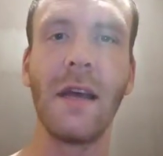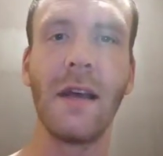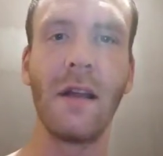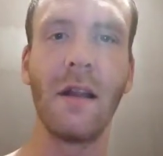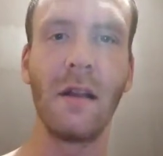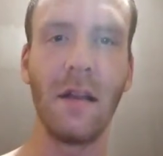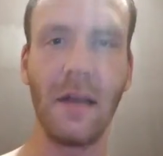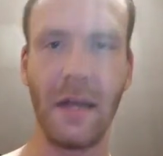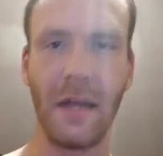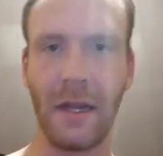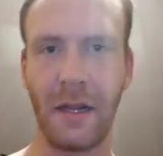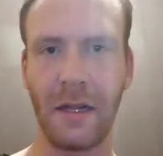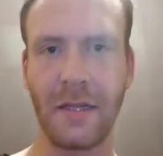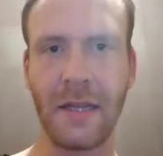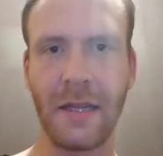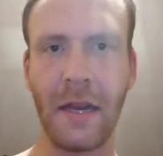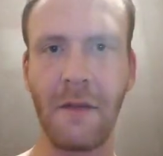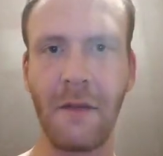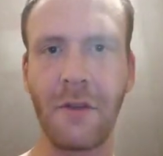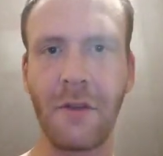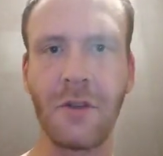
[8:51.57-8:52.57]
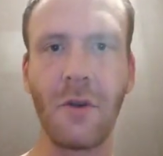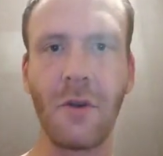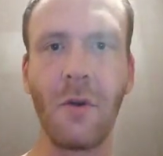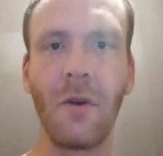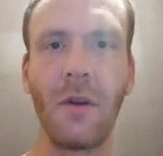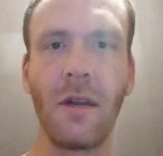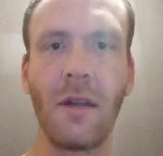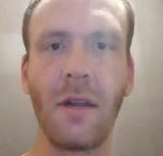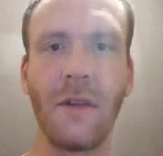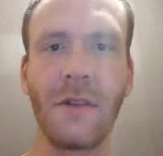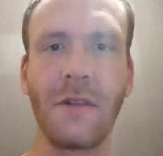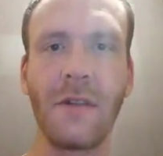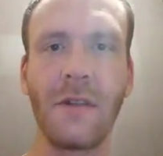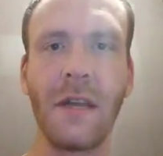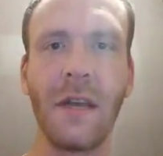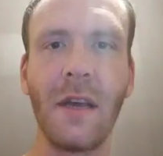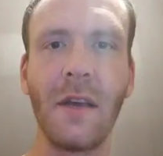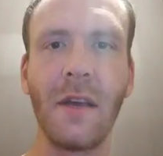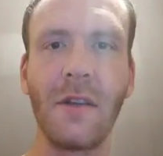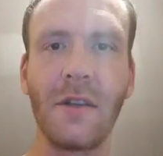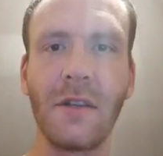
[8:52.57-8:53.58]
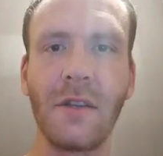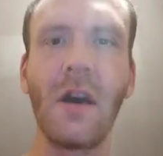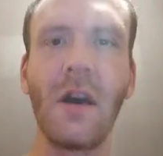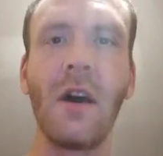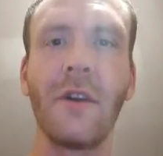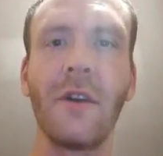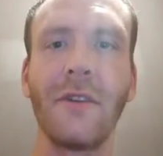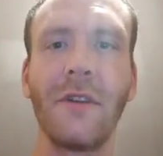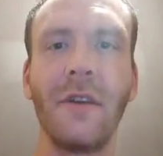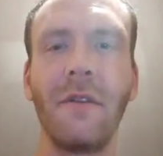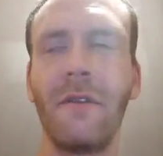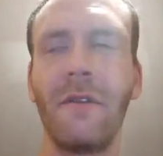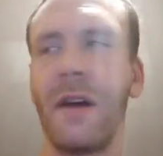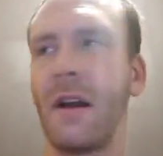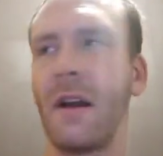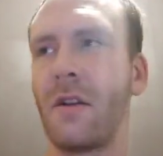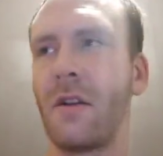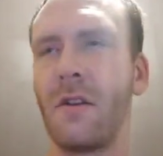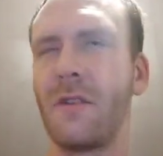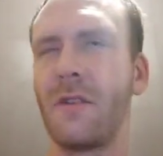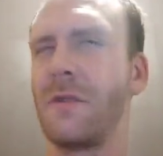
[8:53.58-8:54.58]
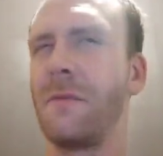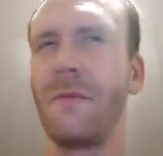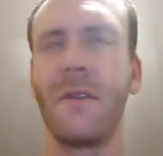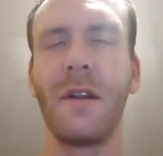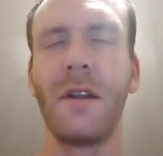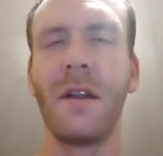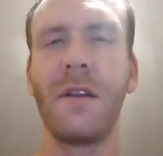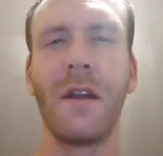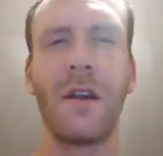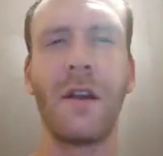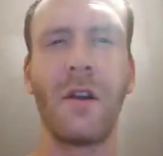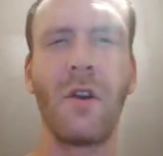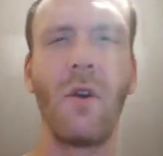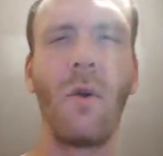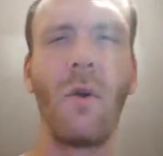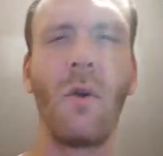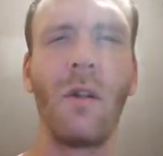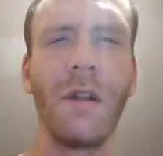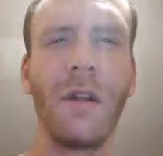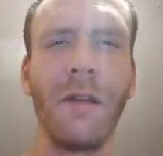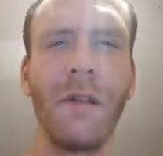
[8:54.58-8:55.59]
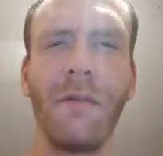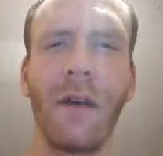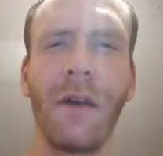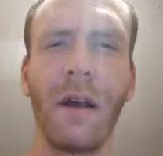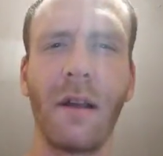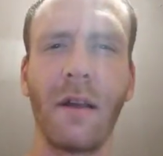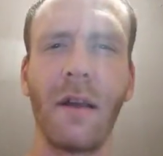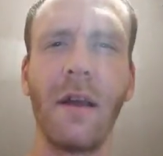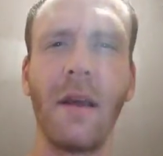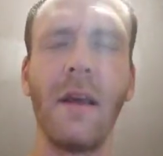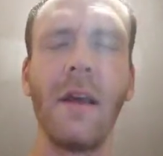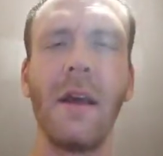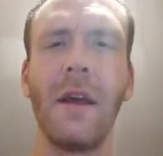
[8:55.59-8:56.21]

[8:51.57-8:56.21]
it'll set up the total, it'll say start evac or something like that, or call evac.